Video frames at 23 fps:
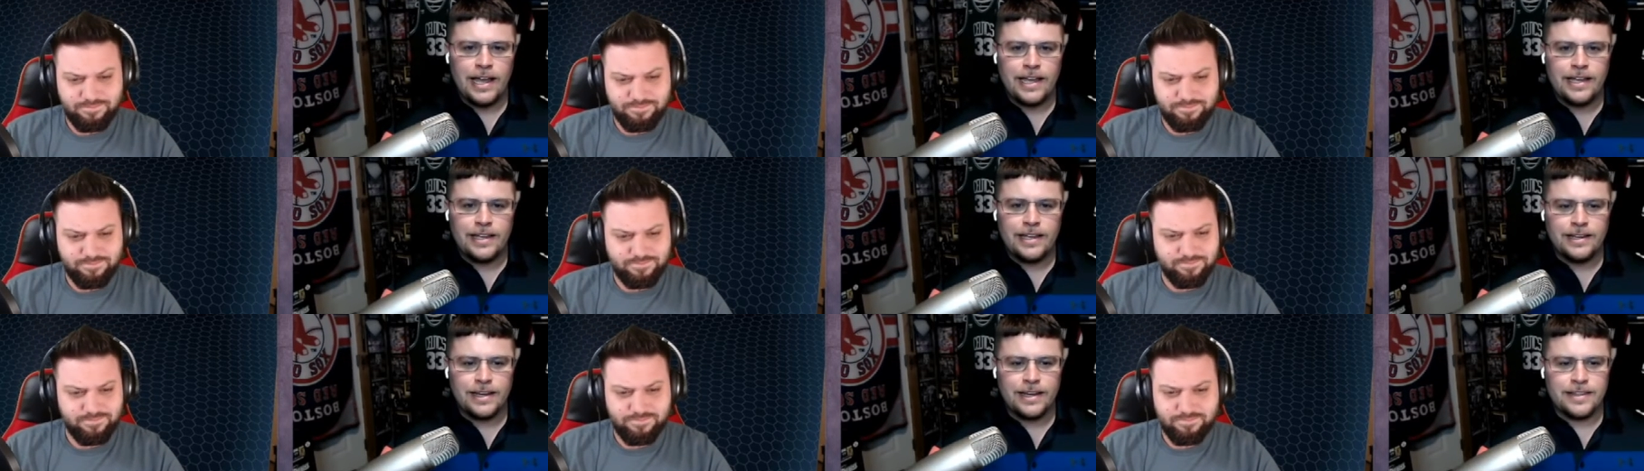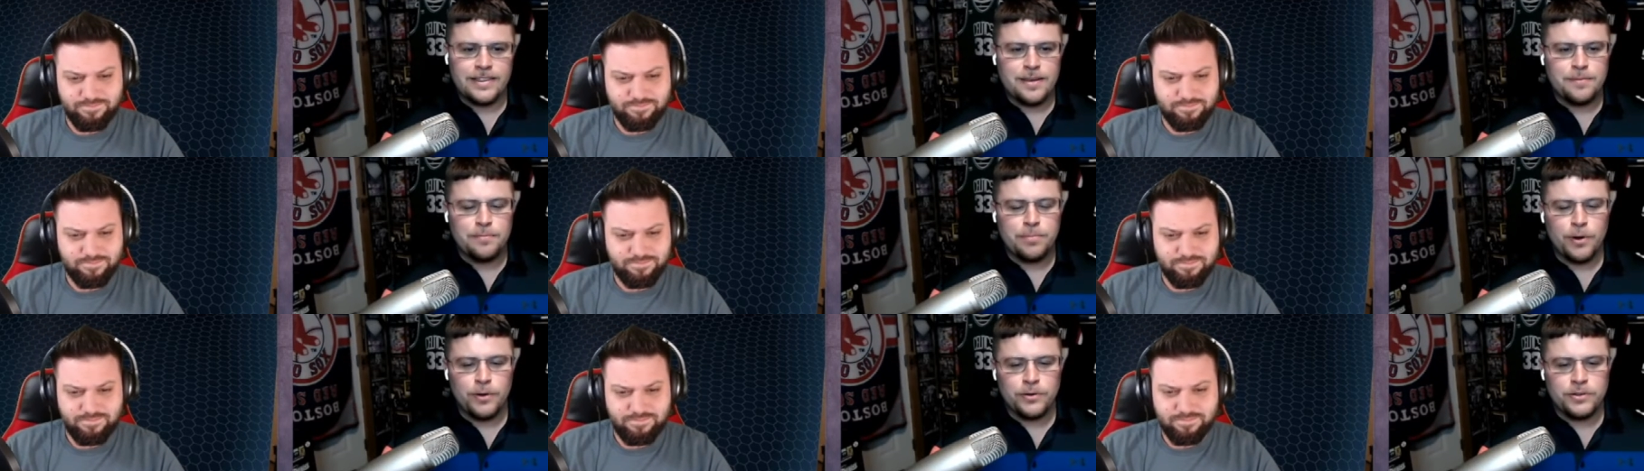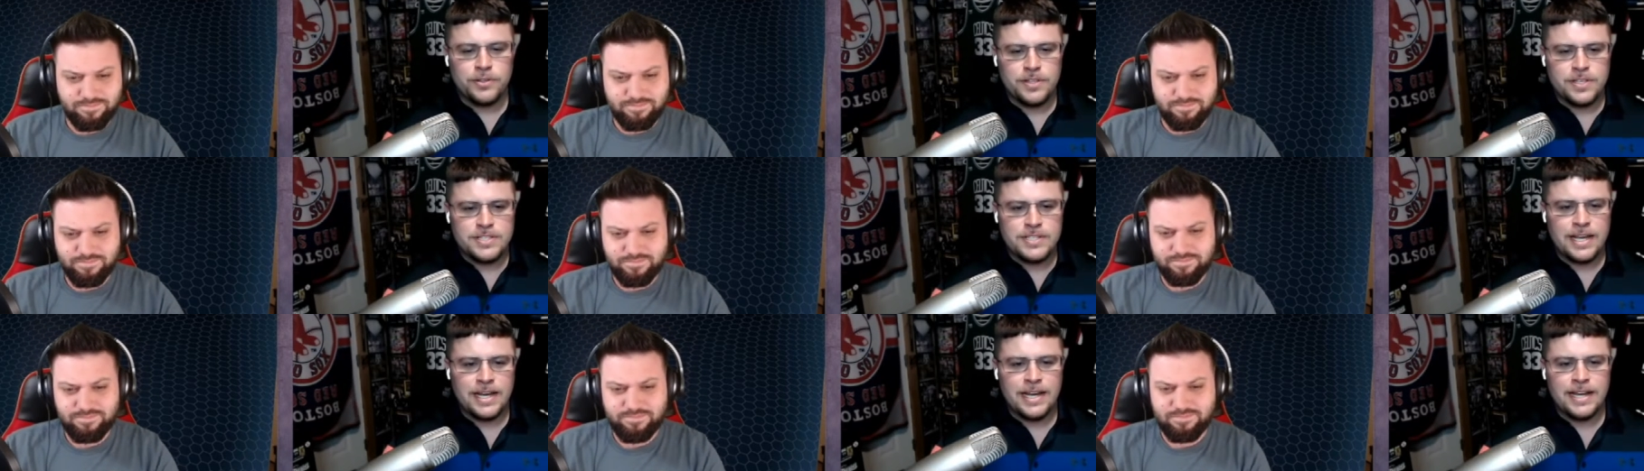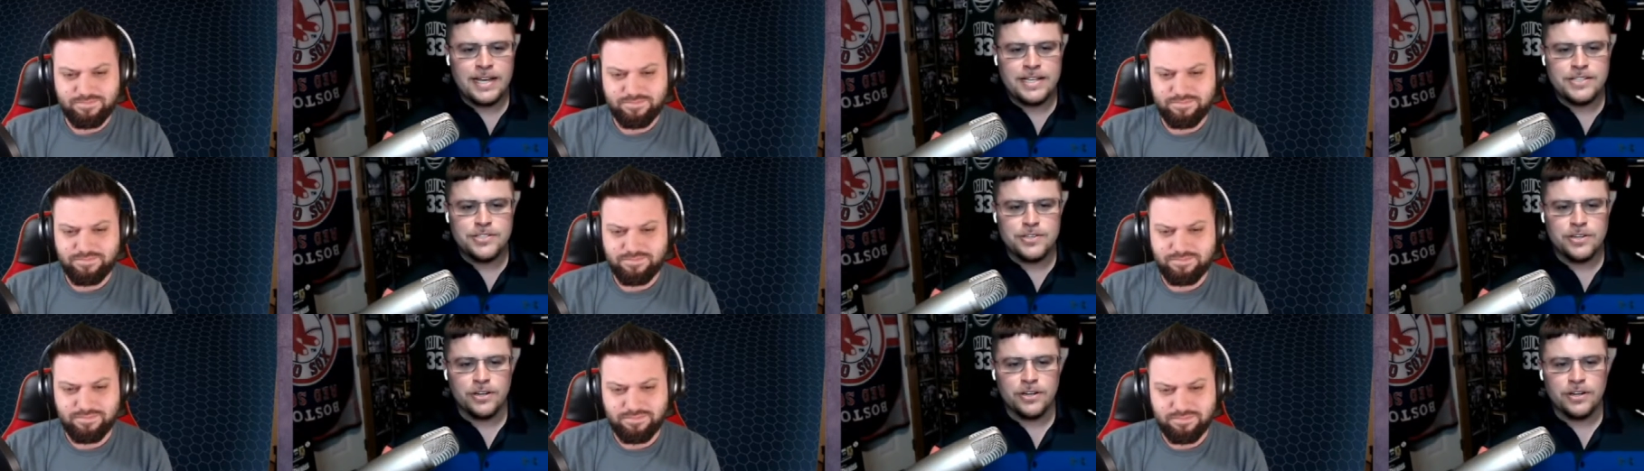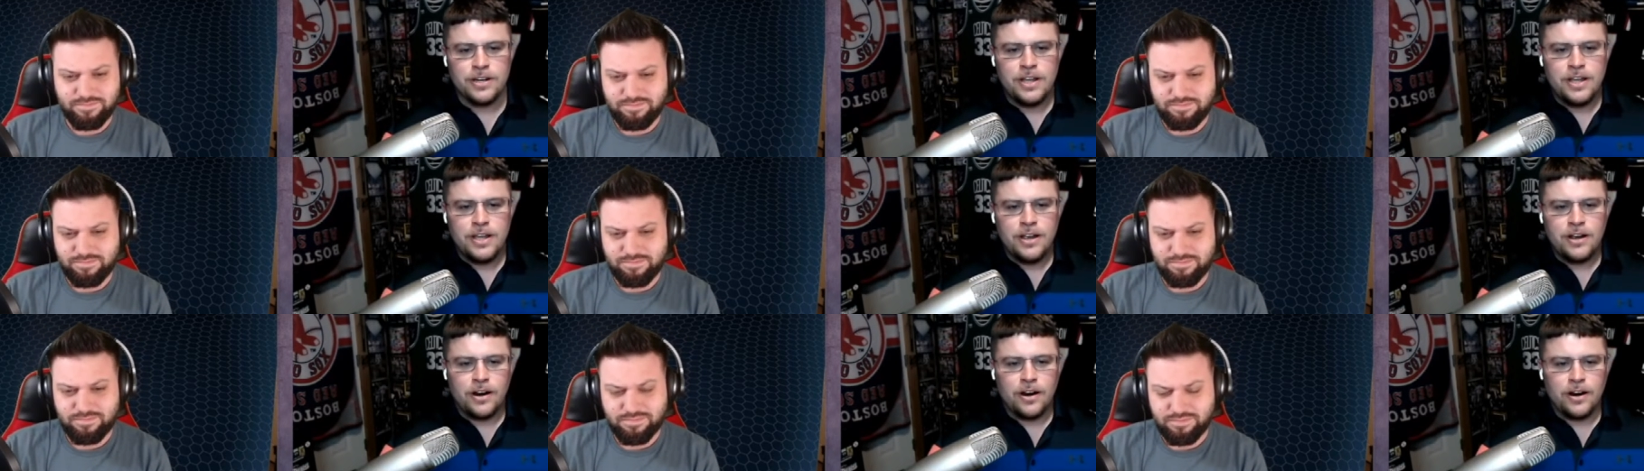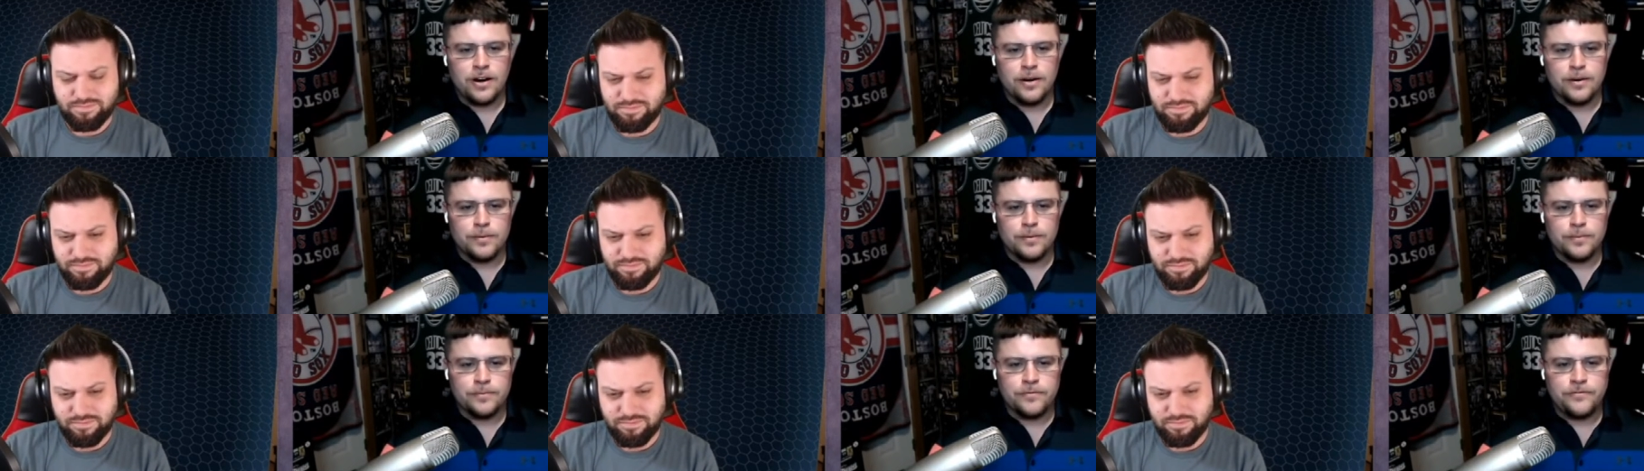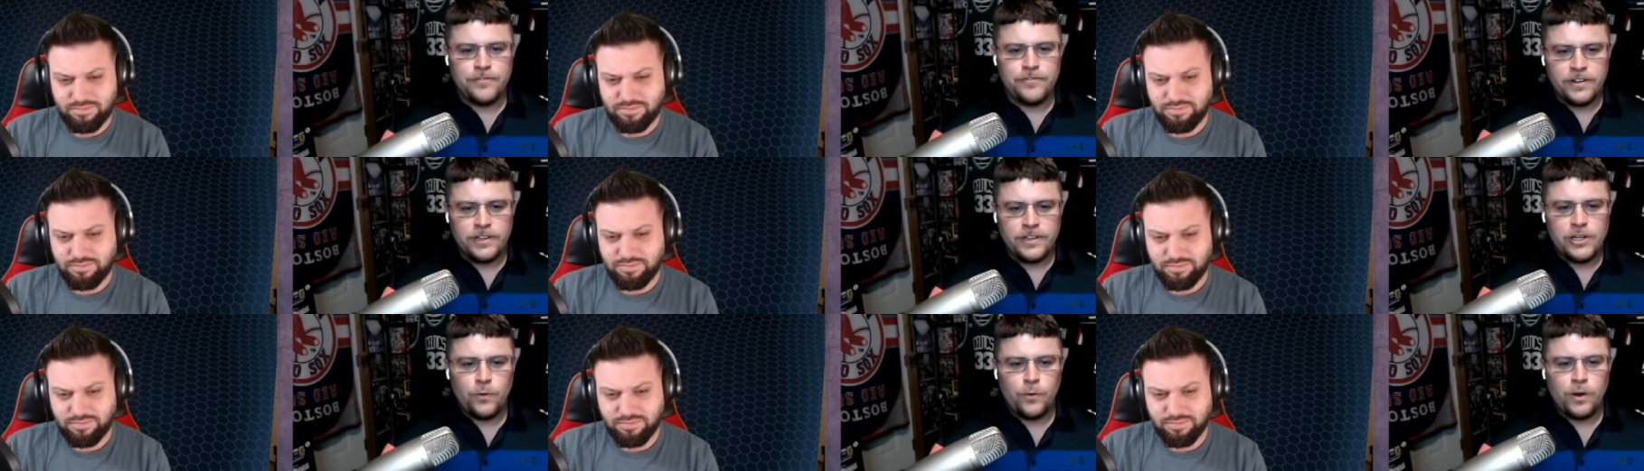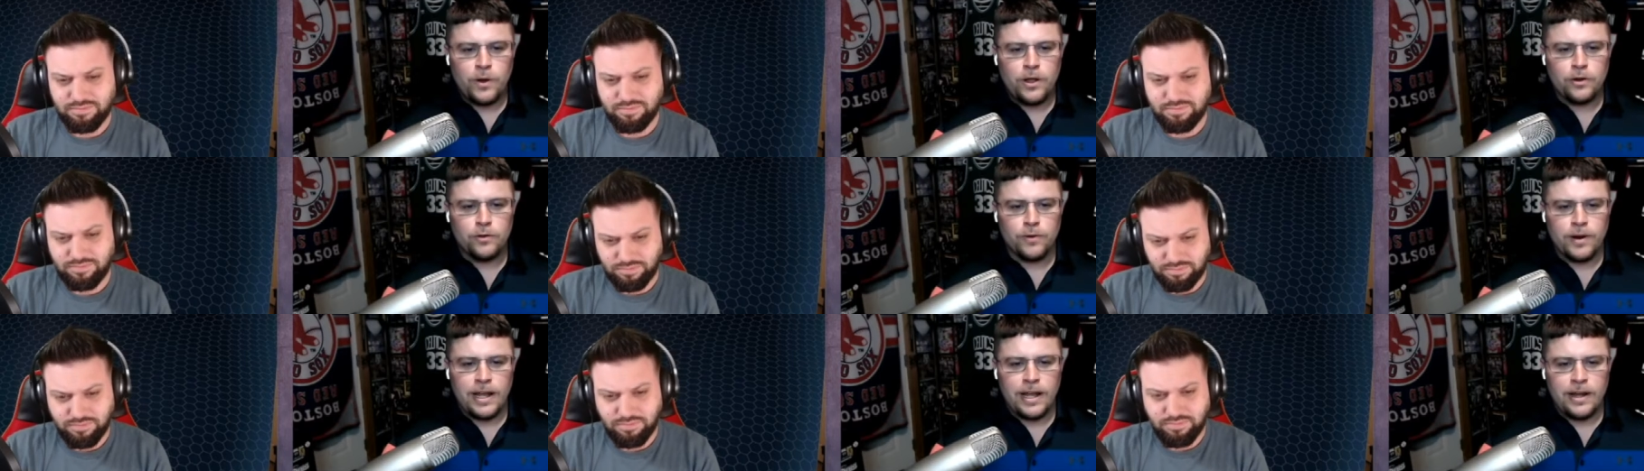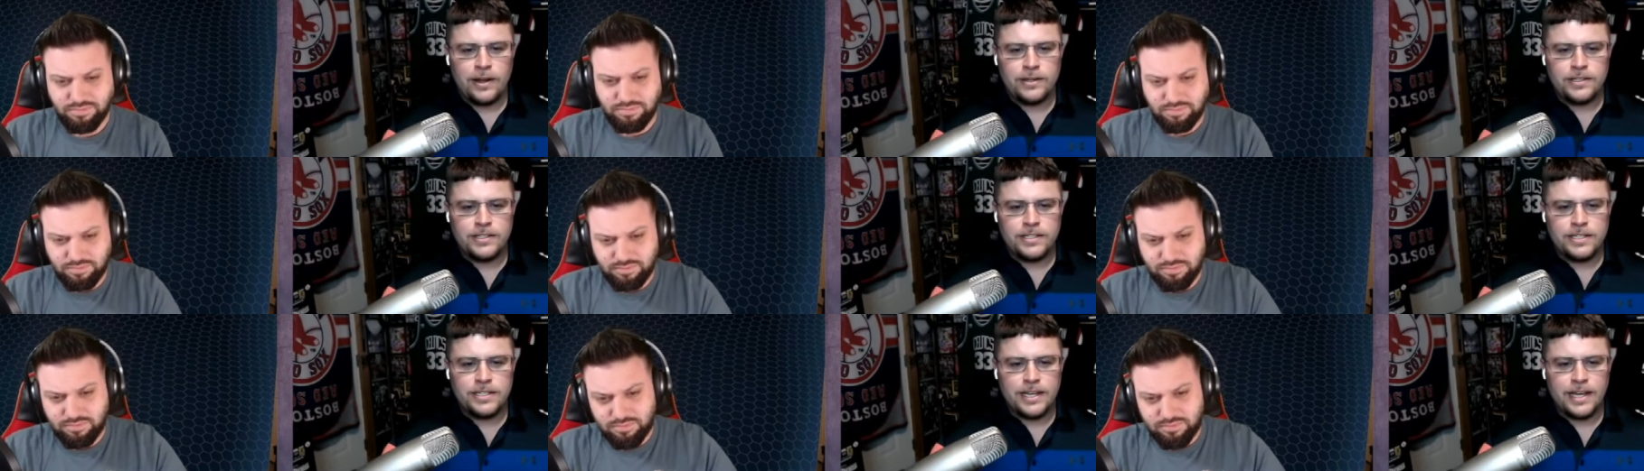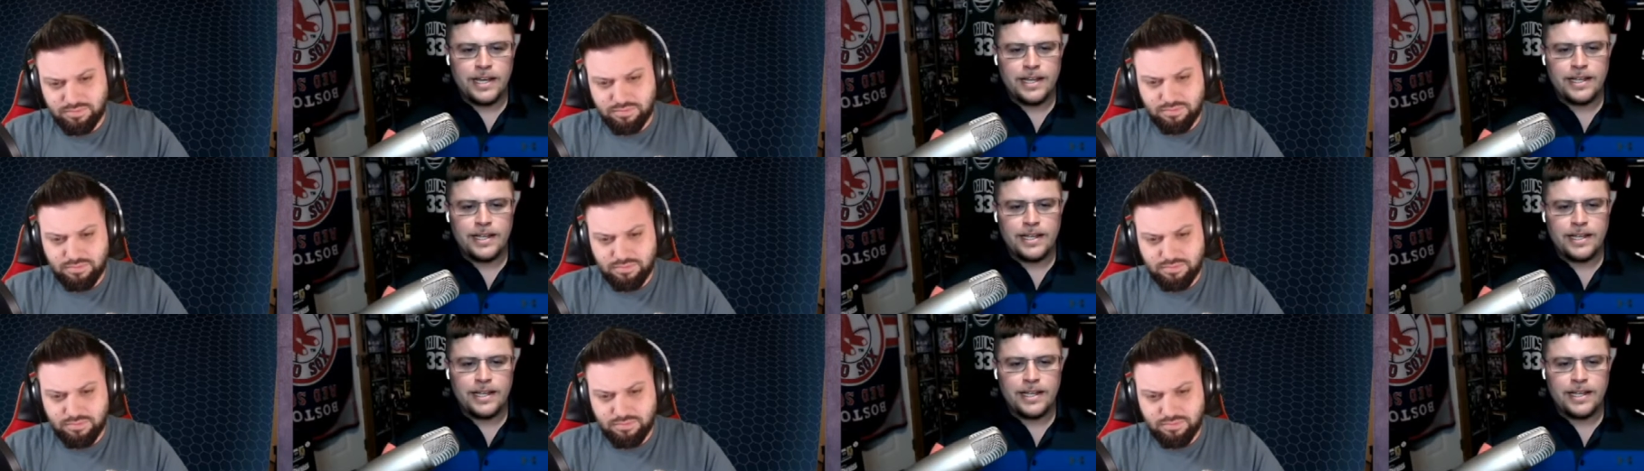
Speaker 1: I I think both of these guys are are fairly well rounded.